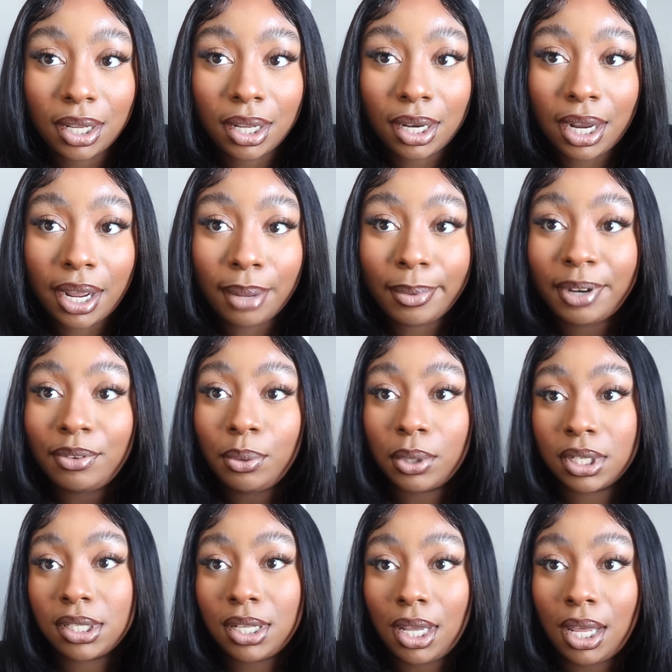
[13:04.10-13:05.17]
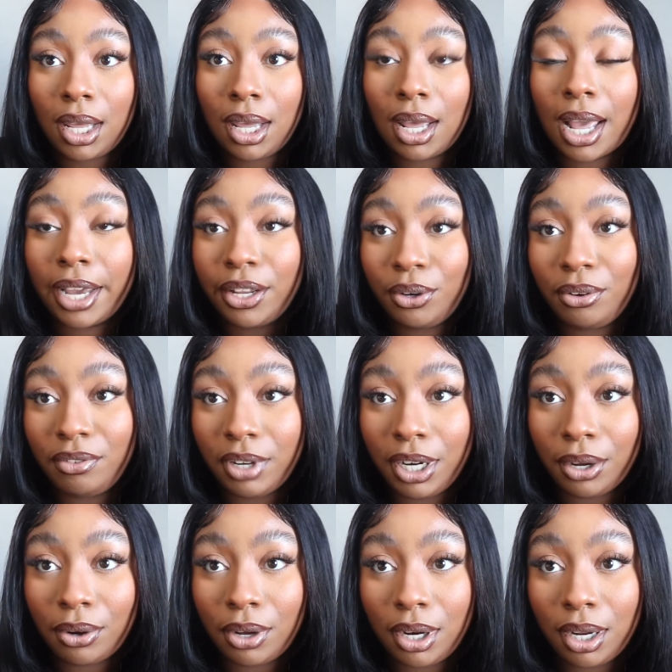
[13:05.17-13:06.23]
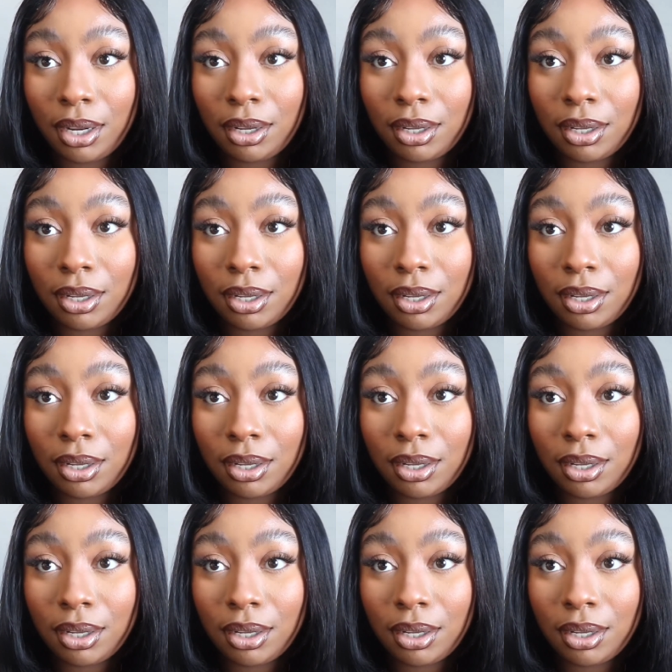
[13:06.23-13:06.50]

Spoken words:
now, but if you want to see it, I can do a video on it.